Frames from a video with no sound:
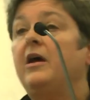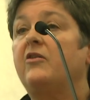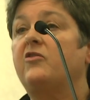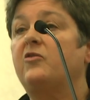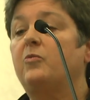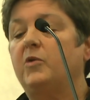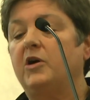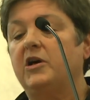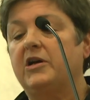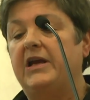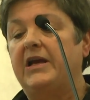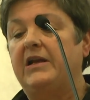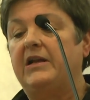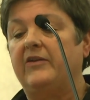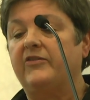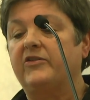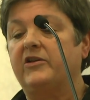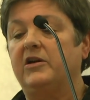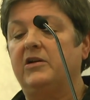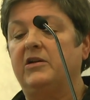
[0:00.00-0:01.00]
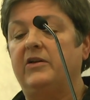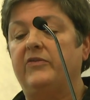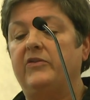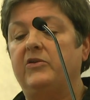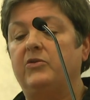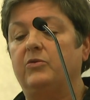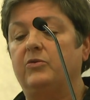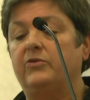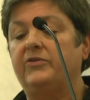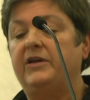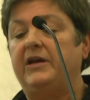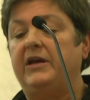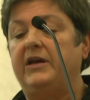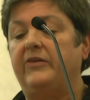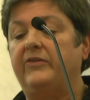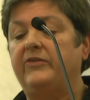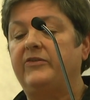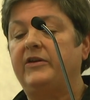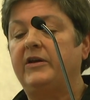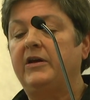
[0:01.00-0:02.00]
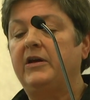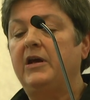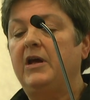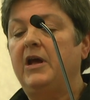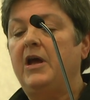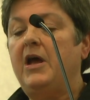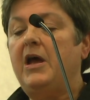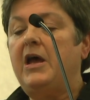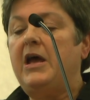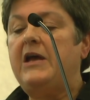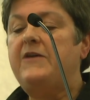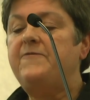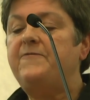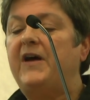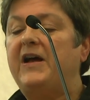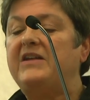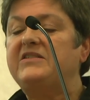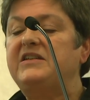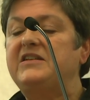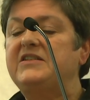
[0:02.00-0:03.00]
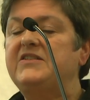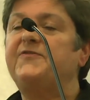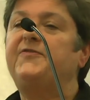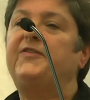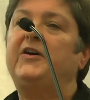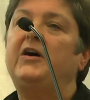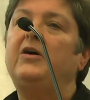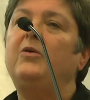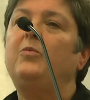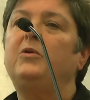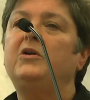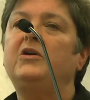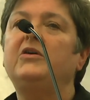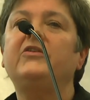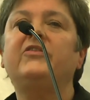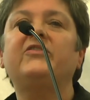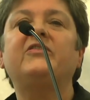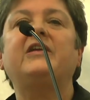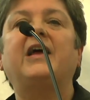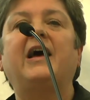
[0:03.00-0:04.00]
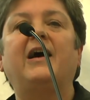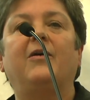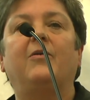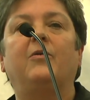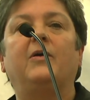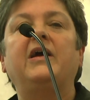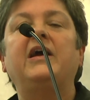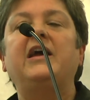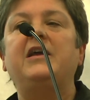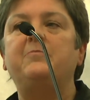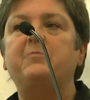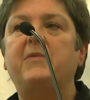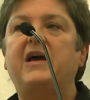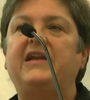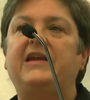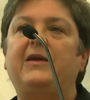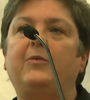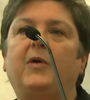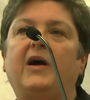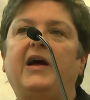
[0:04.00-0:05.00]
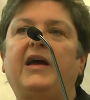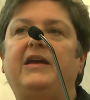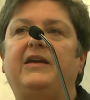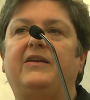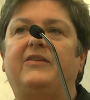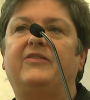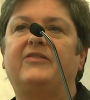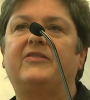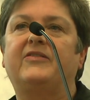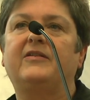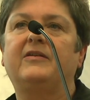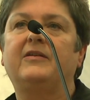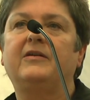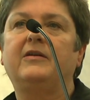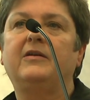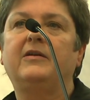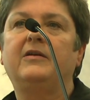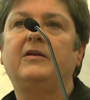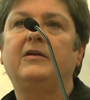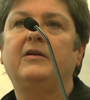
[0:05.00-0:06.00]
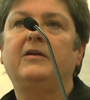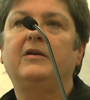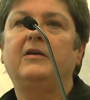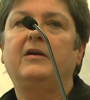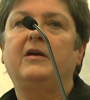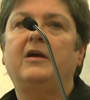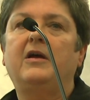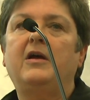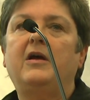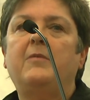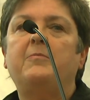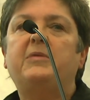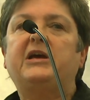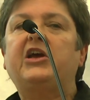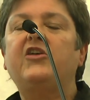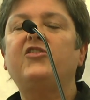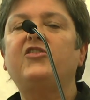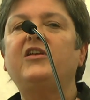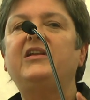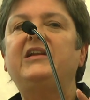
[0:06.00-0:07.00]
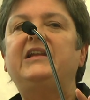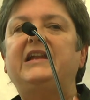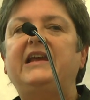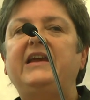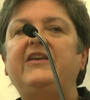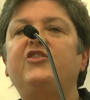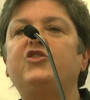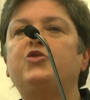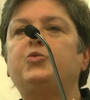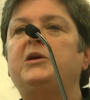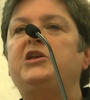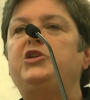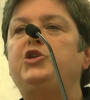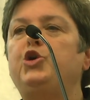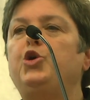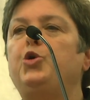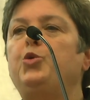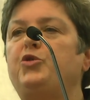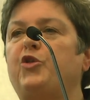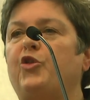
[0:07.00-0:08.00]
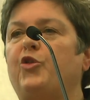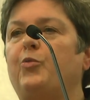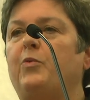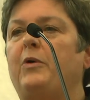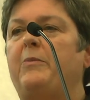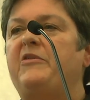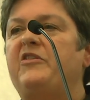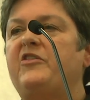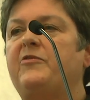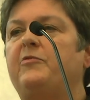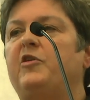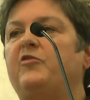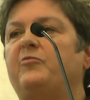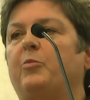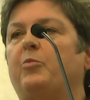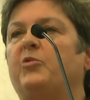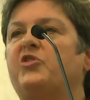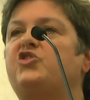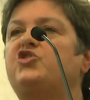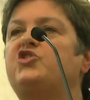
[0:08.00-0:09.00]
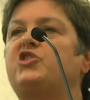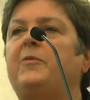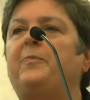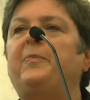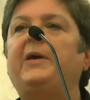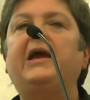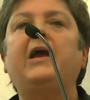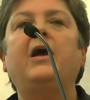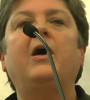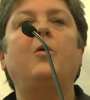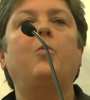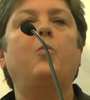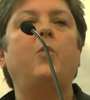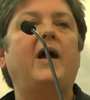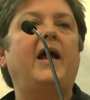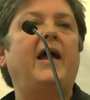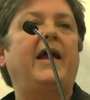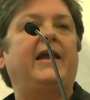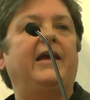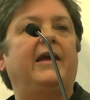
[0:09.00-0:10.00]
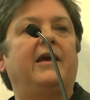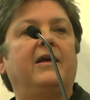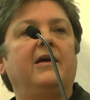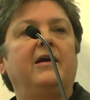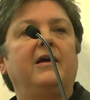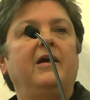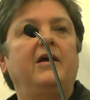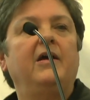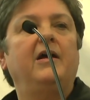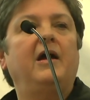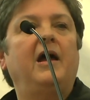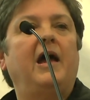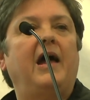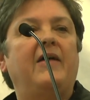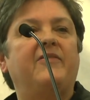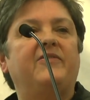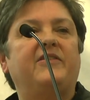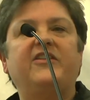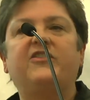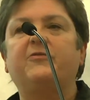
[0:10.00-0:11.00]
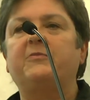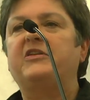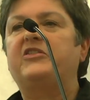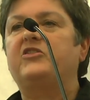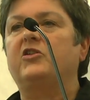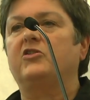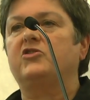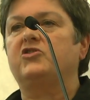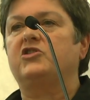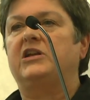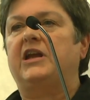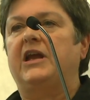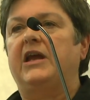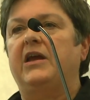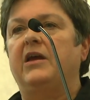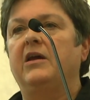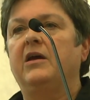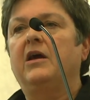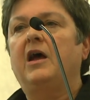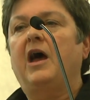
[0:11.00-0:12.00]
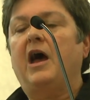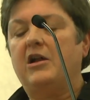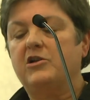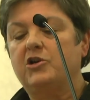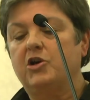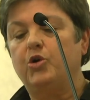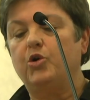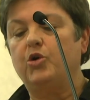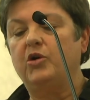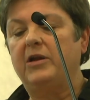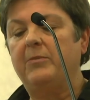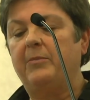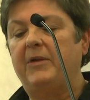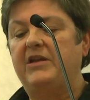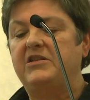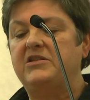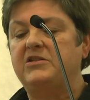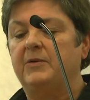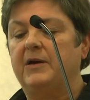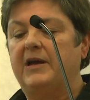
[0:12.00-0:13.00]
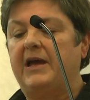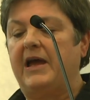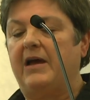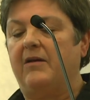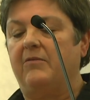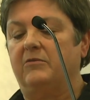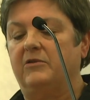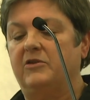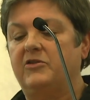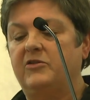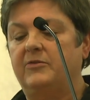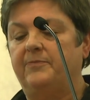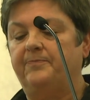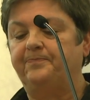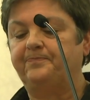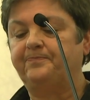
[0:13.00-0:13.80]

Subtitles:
as a working class girl in the Northeast. In fact, it's far worse now in many ways. Because at least we knew that the women's movement was chipping away at this misogyny and calling men to account.